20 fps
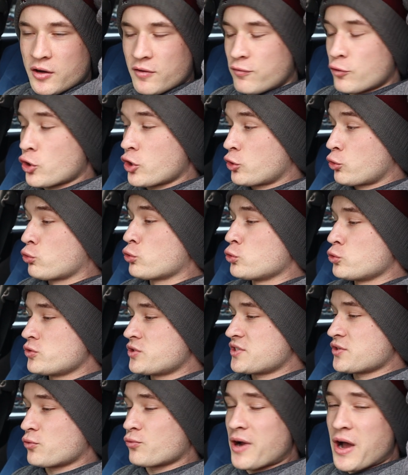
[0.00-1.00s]
for a
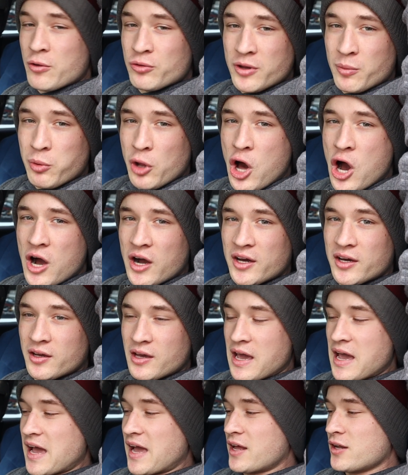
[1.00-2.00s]
cruise around the block,
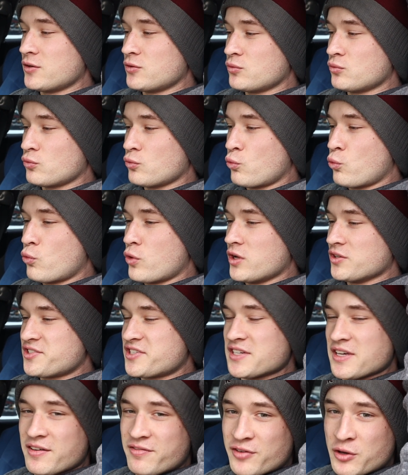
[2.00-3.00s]
and we'll
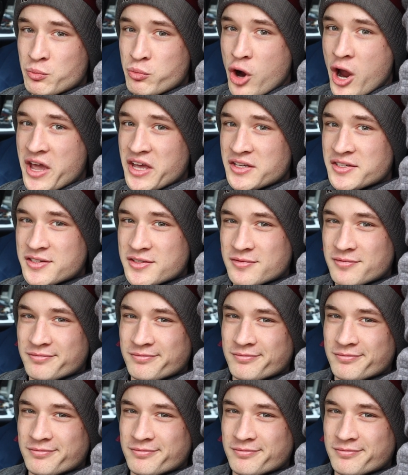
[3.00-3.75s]
see if it breaks.